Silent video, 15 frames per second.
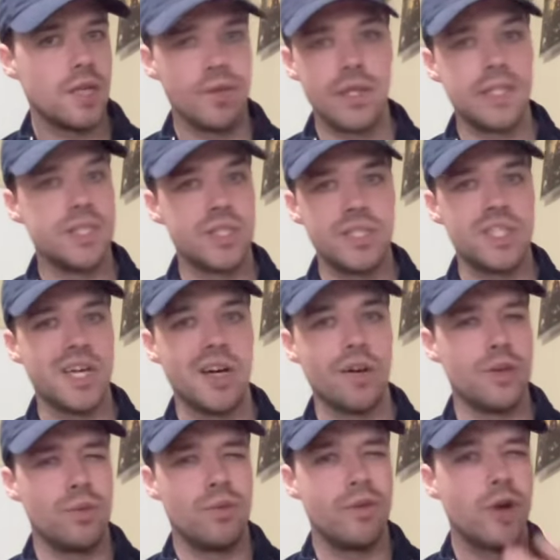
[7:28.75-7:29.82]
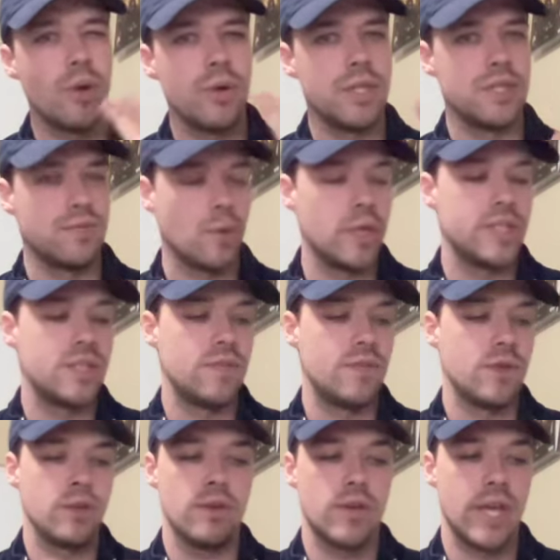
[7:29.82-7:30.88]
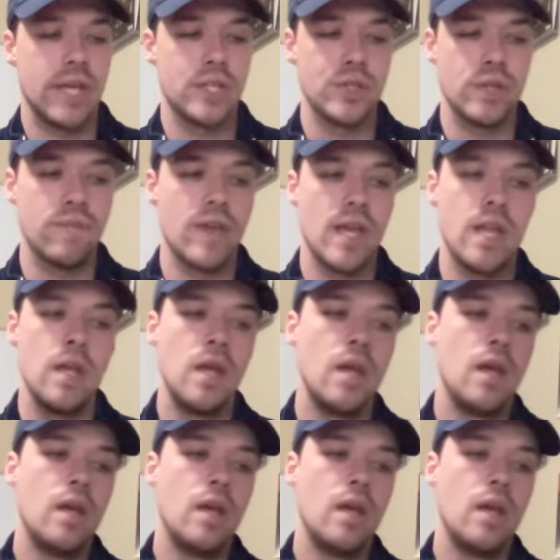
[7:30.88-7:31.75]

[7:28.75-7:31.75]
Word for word: You can just tell. You know his voice if you're a Kendrick fan.